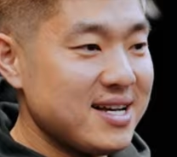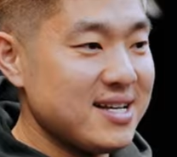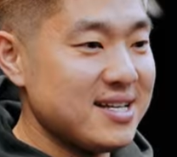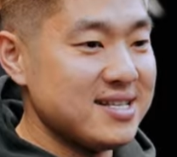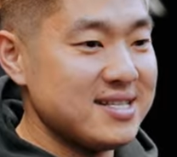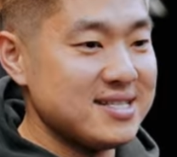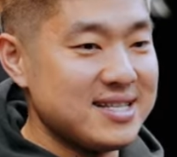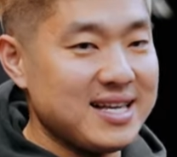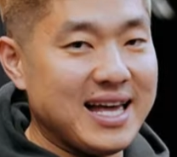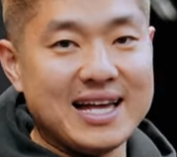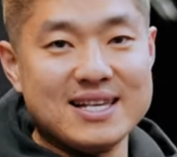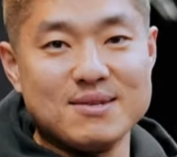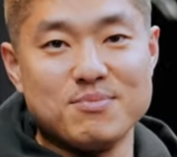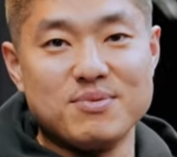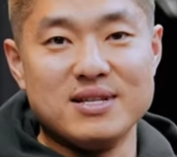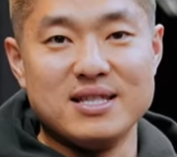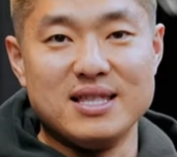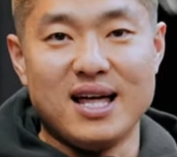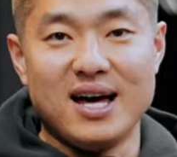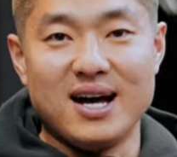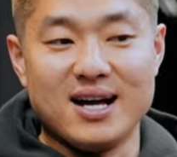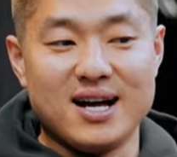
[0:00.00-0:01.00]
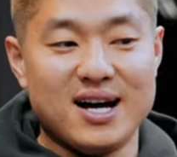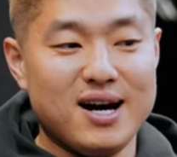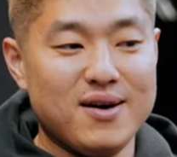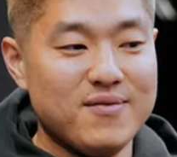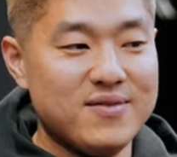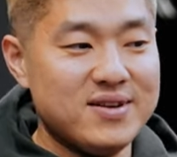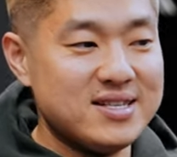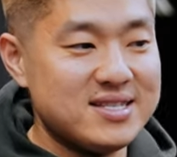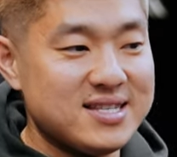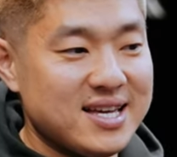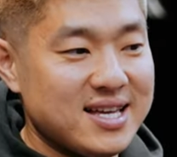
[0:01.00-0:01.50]
because you guys put a lot of
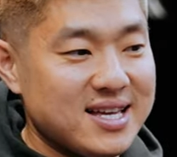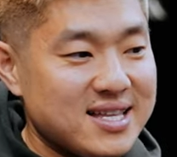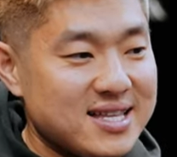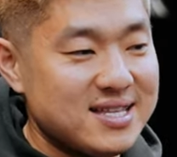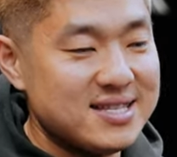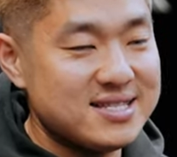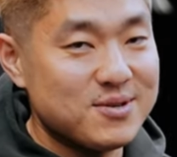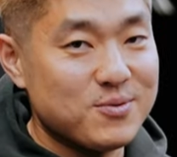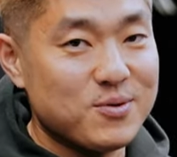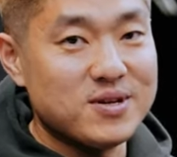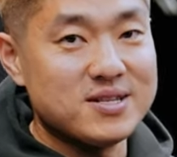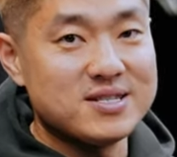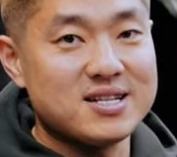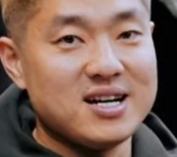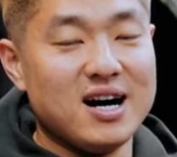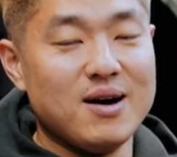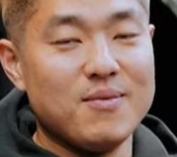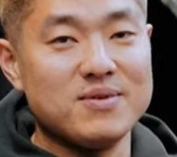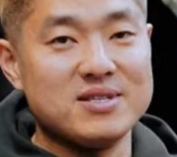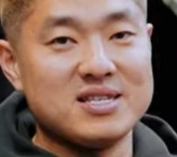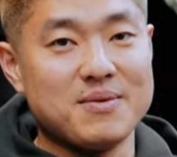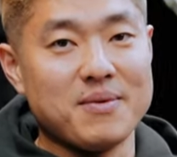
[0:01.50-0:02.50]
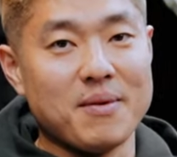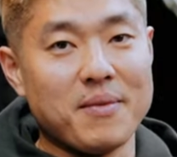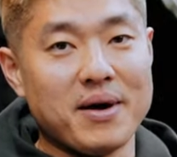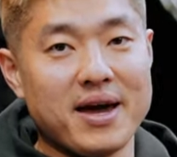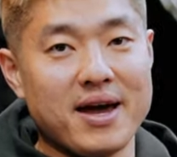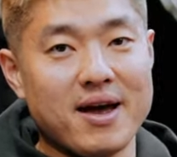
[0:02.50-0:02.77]
comments and someone's commenting on my